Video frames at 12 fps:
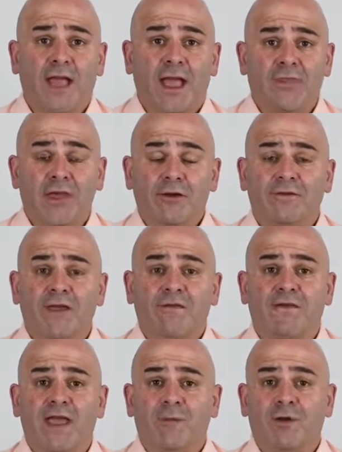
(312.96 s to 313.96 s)
and that of their
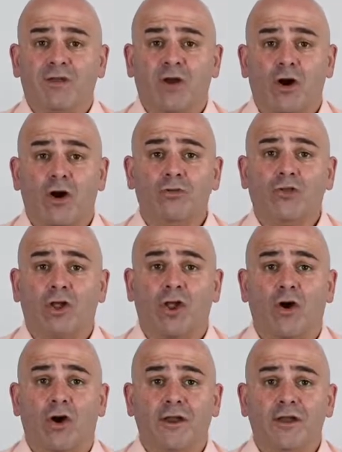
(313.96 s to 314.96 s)
families on the
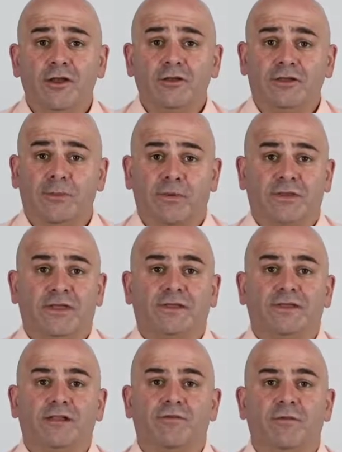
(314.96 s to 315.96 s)
line to
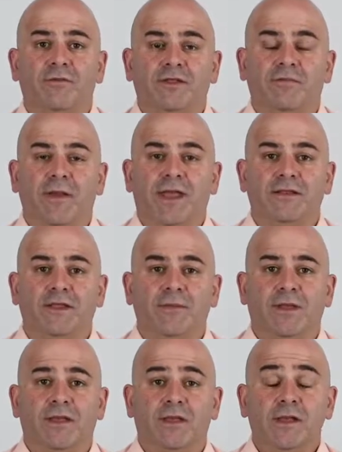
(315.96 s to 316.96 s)
protect us from this pandemic.